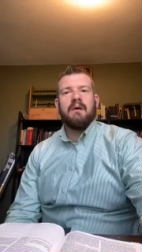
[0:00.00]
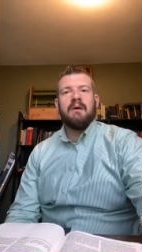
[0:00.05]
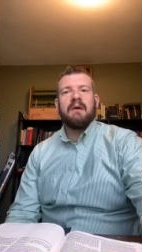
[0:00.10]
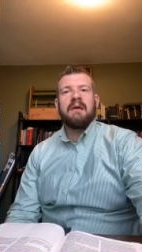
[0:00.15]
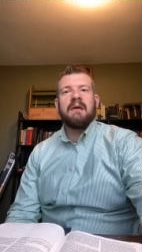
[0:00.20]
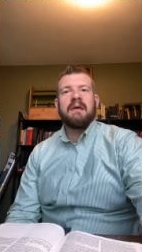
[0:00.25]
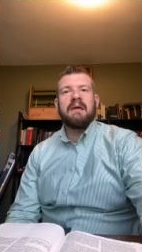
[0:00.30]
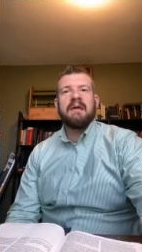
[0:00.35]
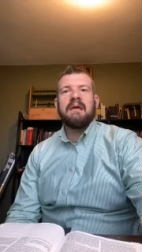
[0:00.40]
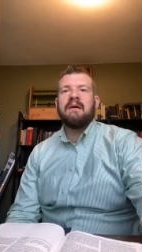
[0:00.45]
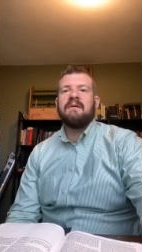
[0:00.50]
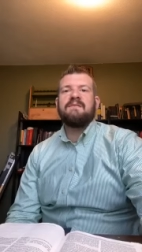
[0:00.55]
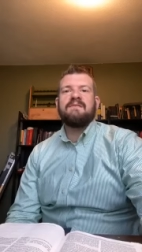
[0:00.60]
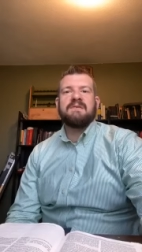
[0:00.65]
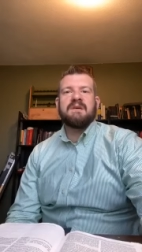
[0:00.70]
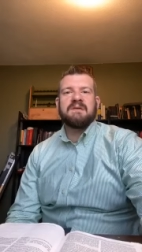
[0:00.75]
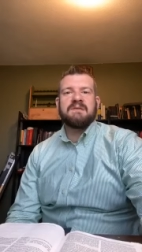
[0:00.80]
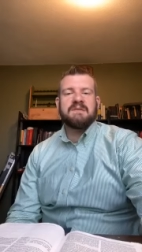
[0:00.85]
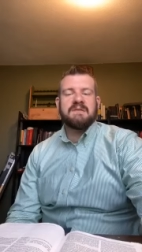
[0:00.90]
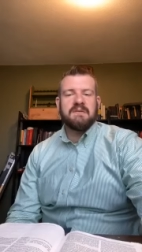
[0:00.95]
He gives
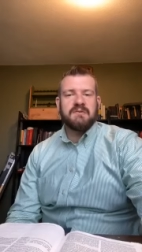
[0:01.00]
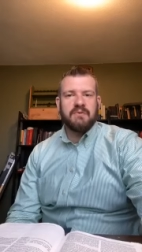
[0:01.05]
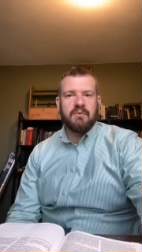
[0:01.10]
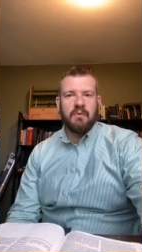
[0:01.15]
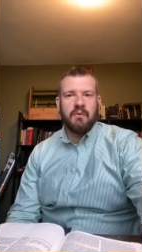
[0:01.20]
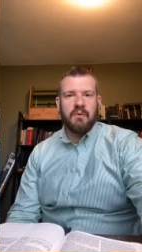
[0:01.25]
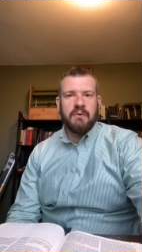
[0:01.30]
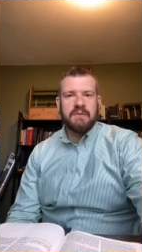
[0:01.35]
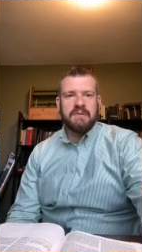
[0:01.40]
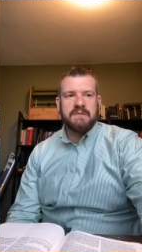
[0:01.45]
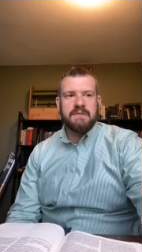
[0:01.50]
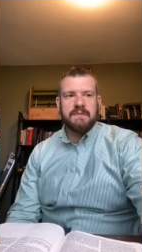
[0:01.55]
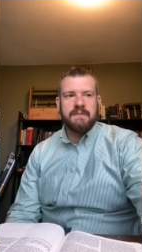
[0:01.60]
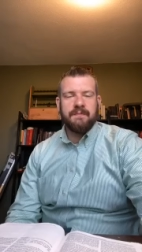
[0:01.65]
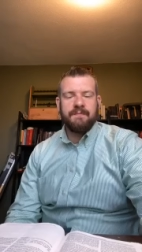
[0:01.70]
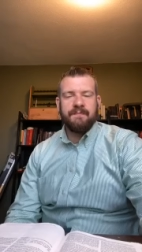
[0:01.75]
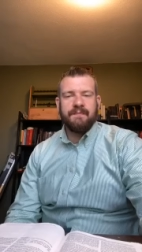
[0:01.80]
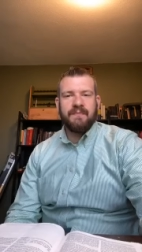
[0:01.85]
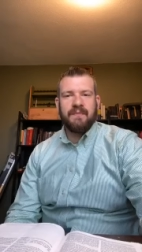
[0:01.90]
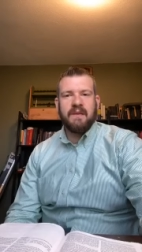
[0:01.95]
us the tools,
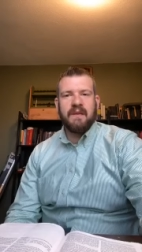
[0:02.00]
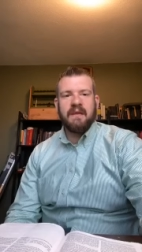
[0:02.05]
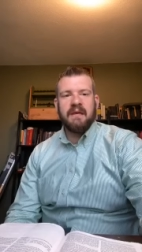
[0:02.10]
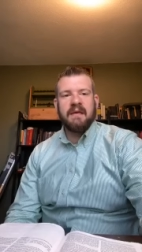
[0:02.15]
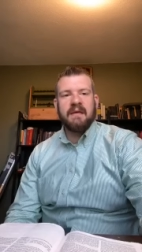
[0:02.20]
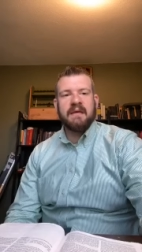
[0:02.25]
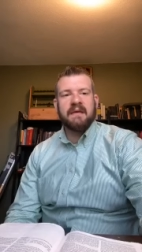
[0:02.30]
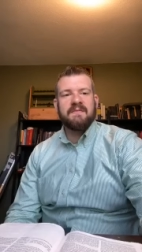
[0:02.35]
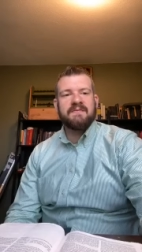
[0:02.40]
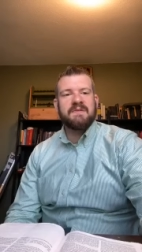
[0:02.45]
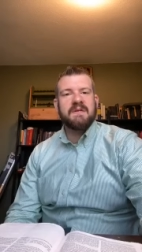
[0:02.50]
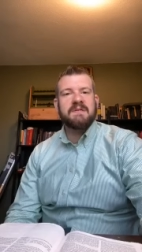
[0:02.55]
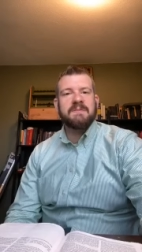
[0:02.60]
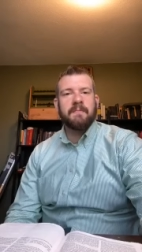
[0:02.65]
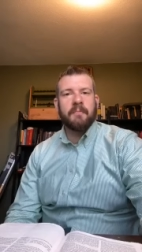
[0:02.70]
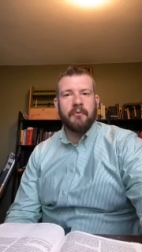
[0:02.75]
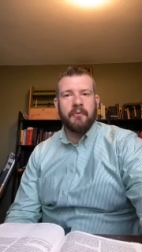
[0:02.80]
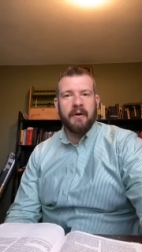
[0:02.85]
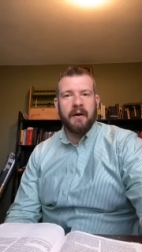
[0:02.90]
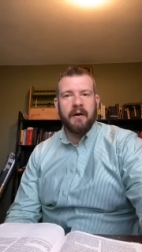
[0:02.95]
he gives us
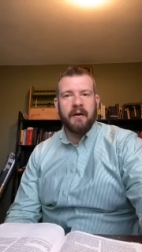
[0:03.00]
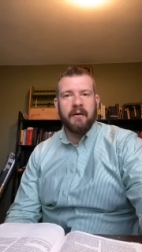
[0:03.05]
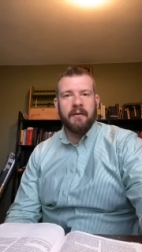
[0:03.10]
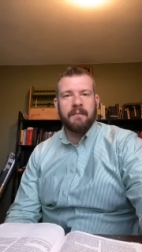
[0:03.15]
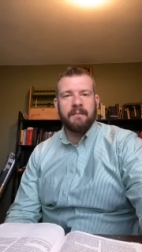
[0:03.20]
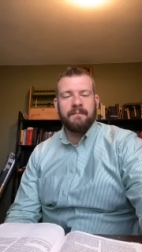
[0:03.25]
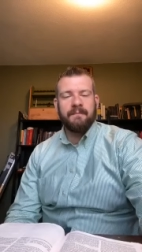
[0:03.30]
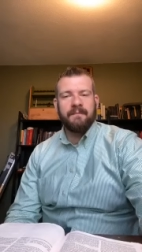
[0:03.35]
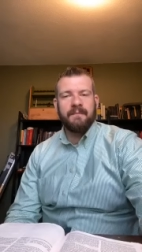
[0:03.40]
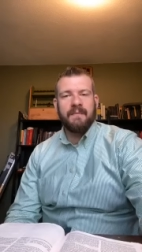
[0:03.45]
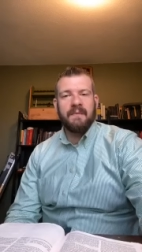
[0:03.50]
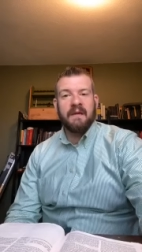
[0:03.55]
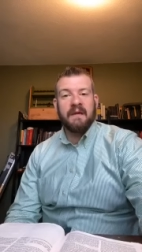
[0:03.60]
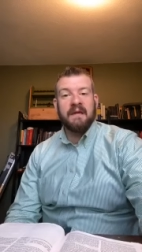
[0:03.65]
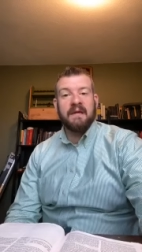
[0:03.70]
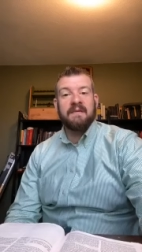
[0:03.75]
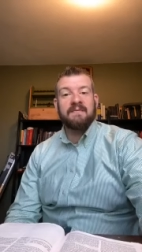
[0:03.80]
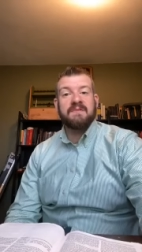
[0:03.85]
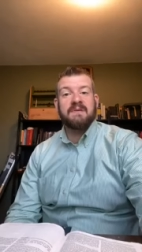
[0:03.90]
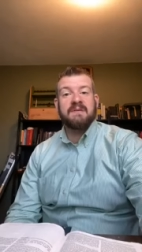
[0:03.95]
prayer, he
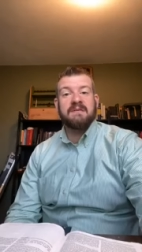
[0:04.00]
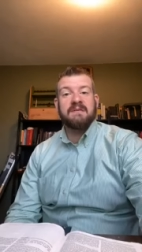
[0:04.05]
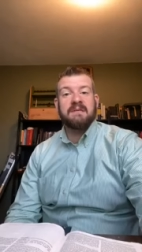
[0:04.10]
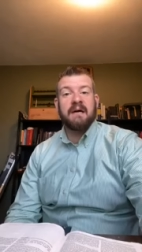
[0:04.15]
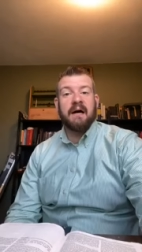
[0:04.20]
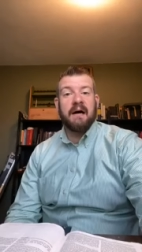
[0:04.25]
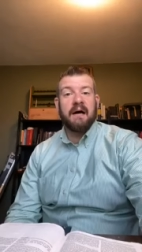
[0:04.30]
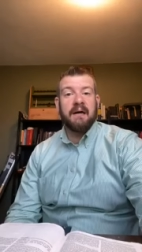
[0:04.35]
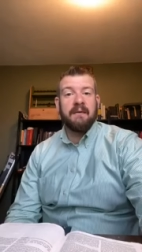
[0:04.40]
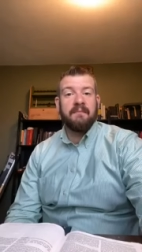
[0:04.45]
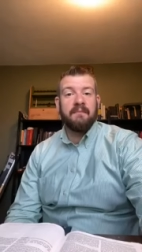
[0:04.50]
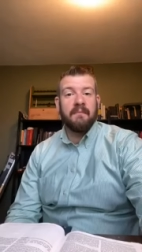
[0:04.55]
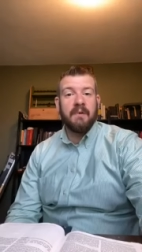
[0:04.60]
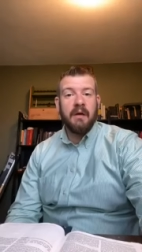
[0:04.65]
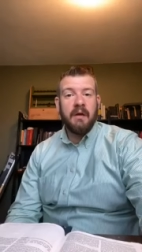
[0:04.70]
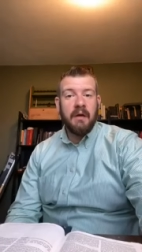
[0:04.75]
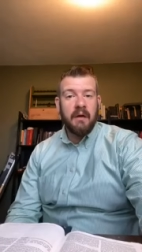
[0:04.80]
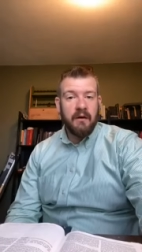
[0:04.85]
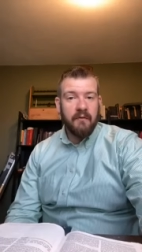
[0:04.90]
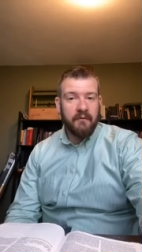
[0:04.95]
gives us time
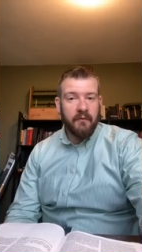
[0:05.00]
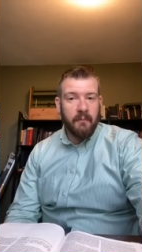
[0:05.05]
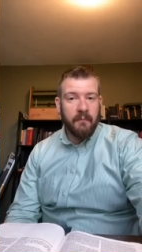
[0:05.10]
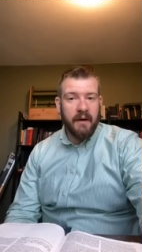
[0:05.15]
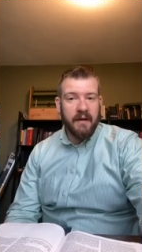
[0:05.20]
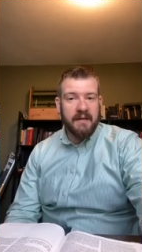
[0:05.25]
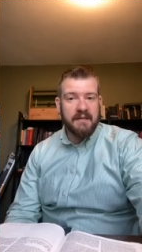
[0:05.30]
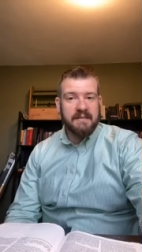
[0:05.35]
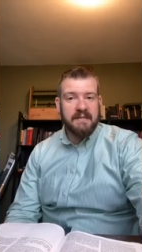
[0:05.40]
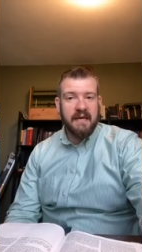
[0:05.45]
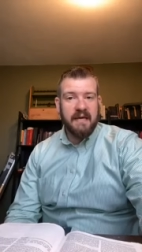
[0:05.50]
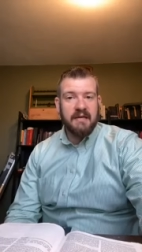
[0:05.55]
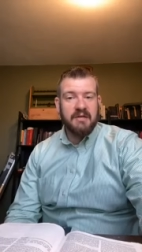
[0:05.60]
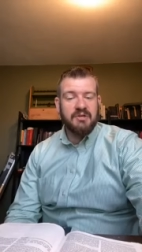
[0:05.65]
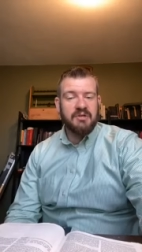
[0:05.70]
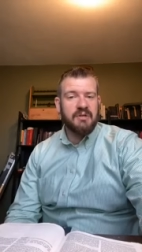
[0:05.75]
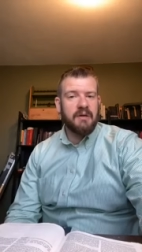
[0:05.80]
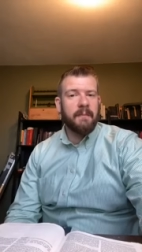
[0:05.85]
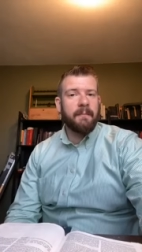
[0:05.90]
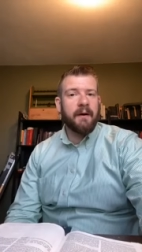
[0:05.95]
for
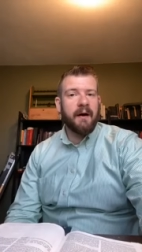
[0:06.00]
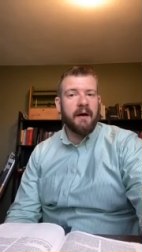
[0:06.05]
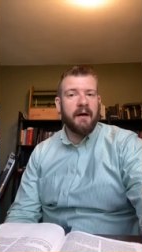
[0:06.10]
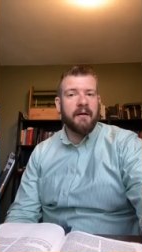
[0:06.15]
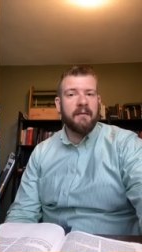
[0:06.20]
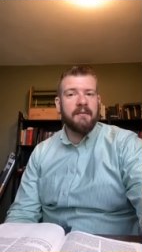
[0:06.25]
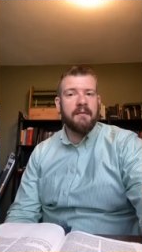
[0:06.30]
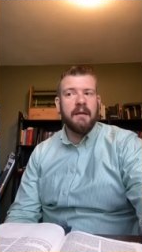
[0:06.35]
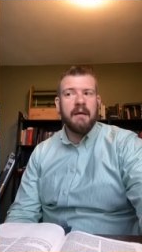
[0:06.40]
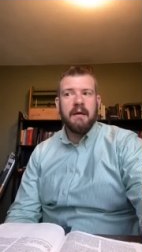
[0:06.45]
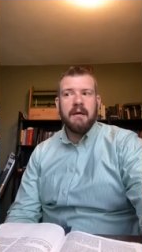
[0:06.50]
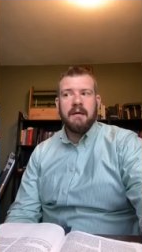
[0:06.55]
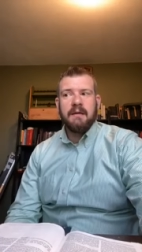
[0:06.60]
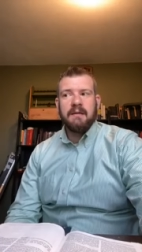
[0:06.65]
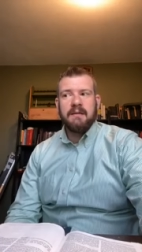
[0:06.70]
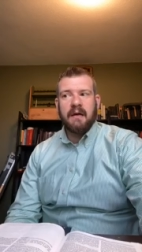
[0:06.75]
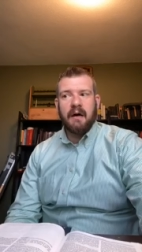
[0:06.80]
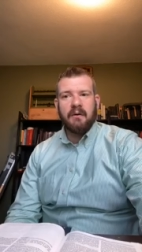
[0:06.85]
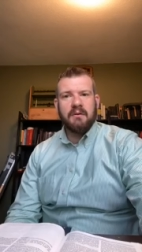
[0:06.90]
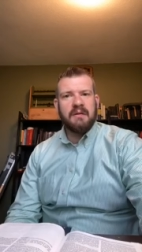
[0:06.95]
meditation upon
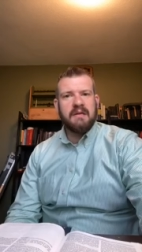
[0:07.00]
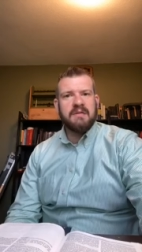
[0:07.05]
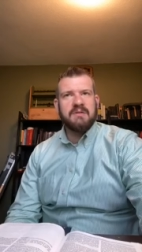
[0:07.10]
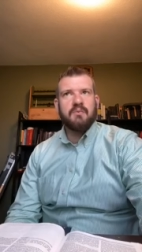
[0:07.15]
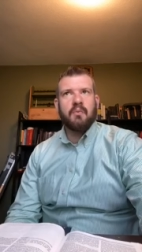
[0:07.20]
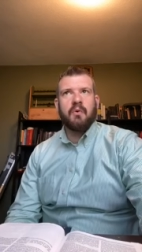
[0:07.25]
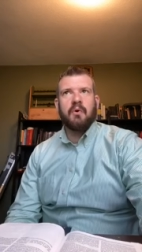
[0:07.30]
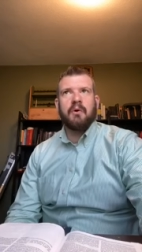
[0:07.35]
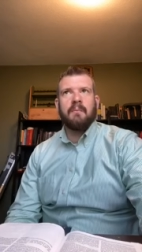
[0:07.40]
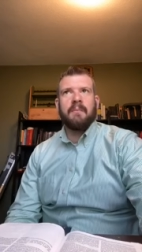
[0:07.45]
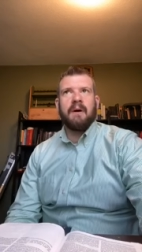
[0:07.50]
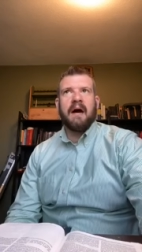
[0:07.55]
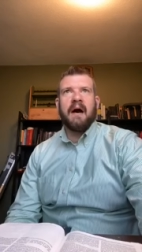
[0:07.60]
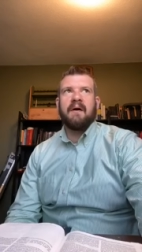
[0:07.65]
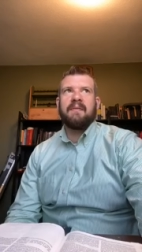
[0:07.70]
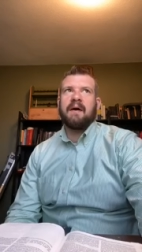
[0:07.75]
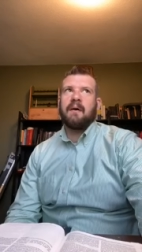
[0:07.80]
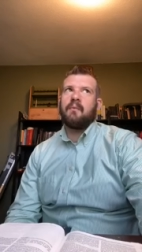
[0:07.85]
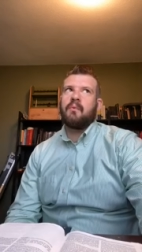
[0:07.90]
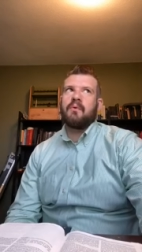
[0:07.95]
not only his word, but
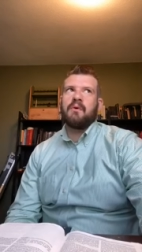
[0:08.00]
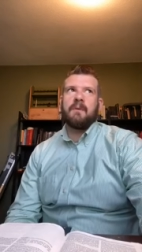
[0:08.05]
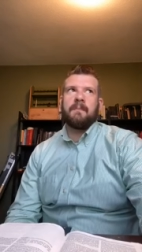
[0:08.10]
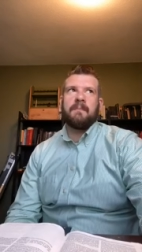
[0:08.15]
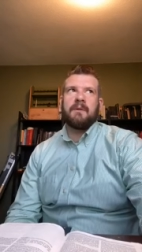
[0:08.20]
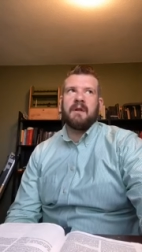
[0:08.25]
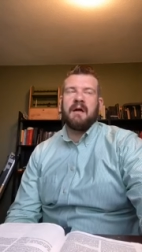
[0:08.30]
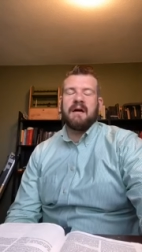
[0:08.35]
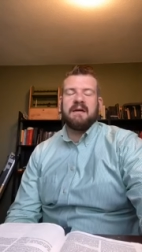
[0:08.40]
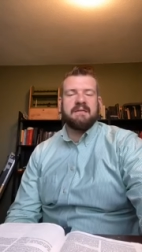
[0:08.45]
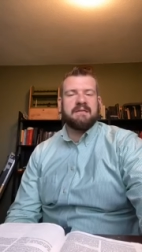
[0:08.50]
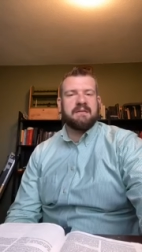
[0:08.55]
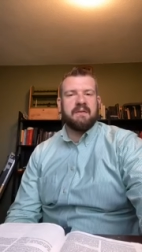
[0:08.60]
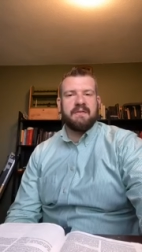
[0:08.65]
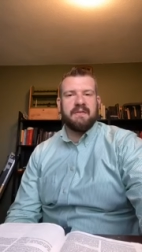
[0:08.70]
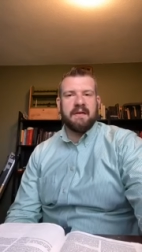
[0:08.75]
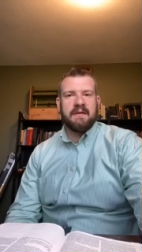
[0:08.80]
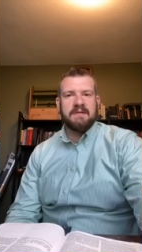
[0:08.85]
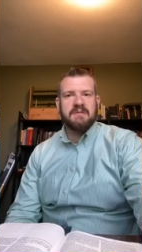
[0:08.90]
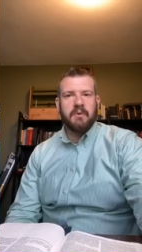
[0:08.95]
how that word applies to
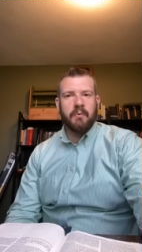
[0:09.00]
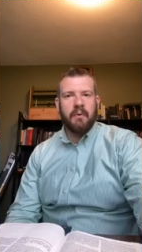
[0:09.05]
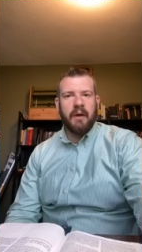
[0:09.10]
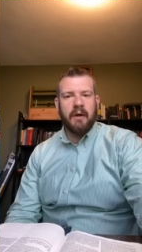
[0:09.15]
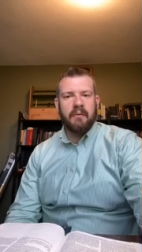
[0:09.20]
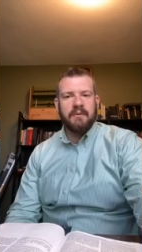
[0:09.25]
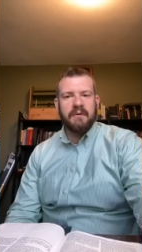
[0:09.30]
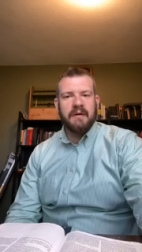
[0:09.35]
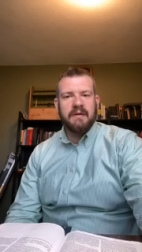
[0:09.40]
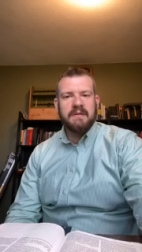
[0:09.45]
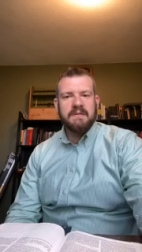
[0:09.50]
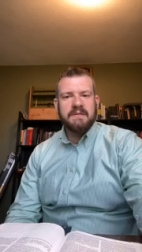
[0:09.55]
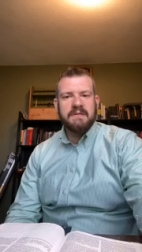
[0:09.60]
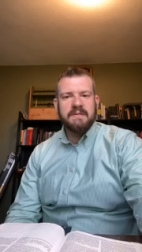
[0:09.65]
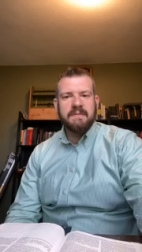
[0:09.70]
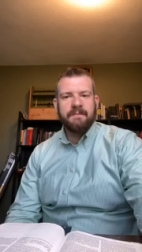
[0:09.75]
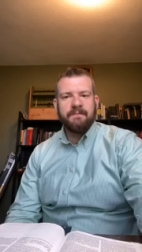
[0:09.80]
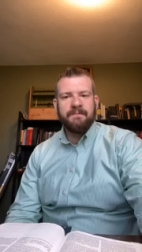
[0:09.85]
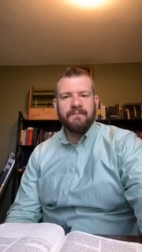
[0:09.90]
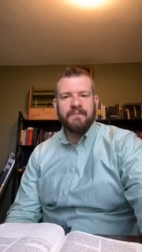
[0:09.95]
things around us.